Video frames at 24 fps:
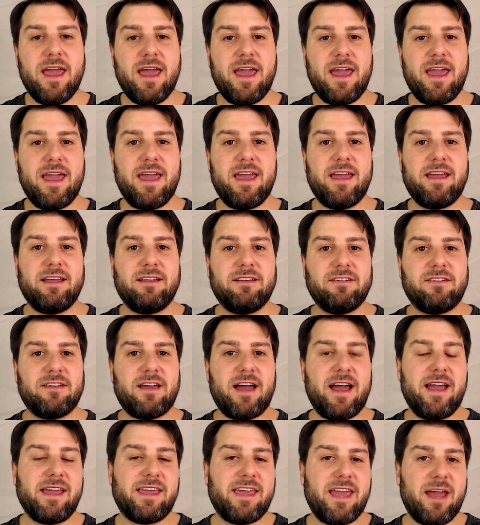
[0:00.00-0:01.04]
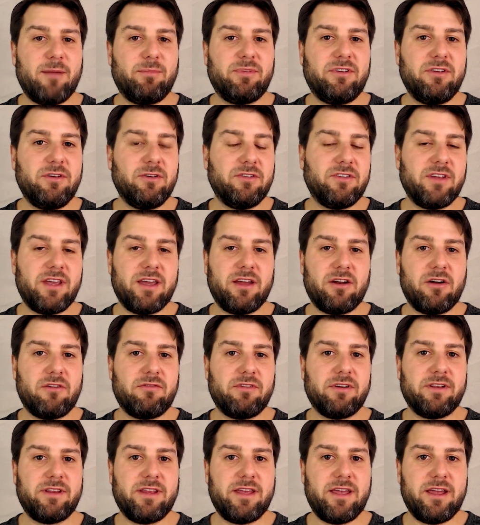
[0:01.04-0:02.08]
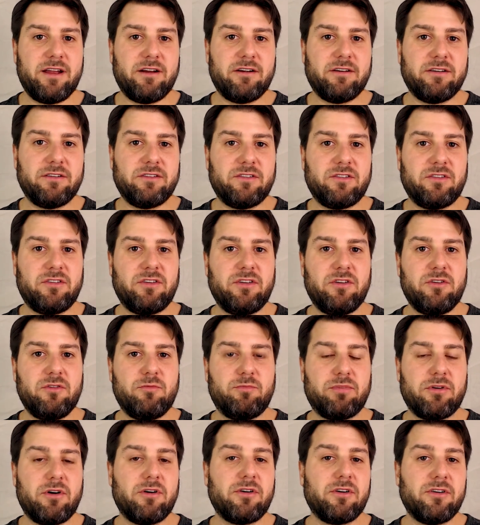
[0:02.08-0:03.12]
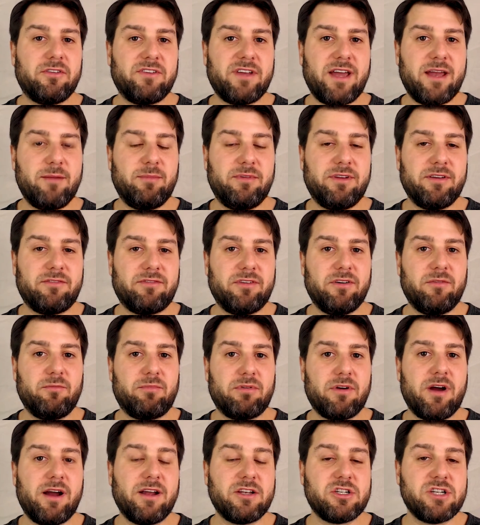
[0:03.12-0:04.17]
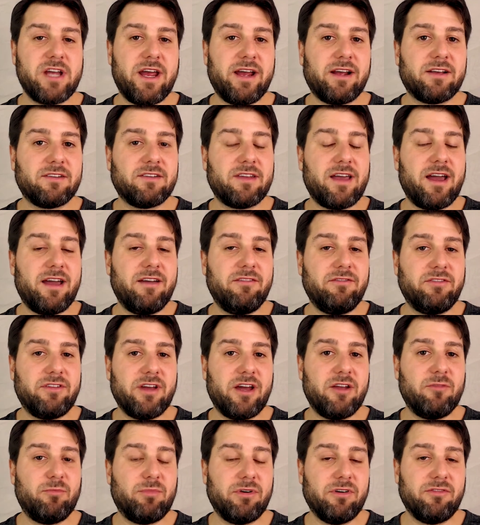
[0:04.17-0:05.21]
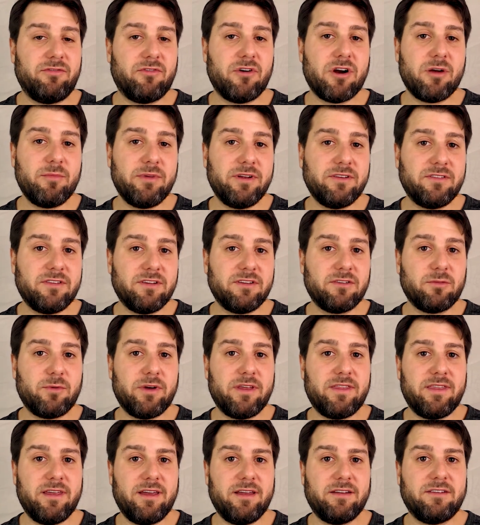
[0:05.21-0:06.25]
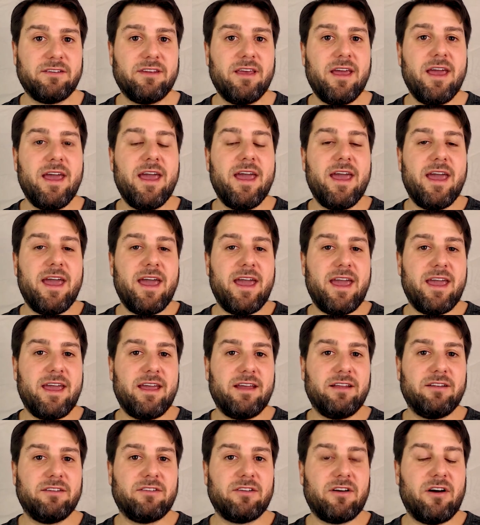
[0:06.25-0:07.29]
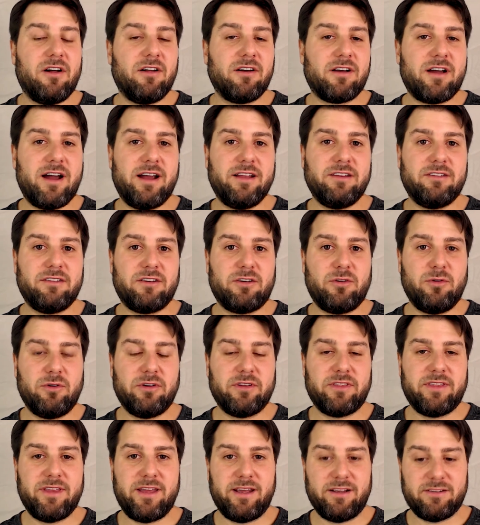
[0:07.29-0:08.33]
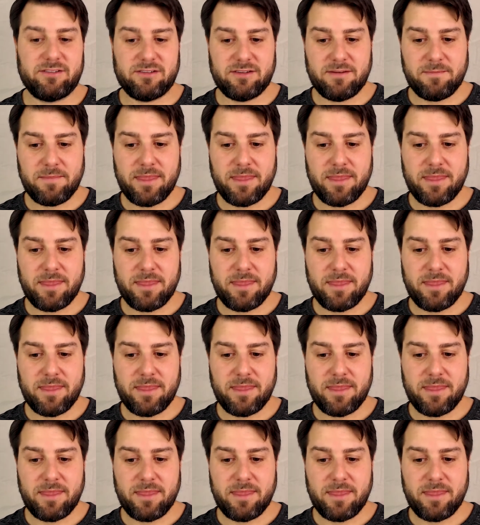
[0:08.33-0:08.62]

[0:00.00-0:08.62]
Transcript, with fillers: And I kept using it over the years to prototype different projects. I've done performances with it and all kinds of cool things.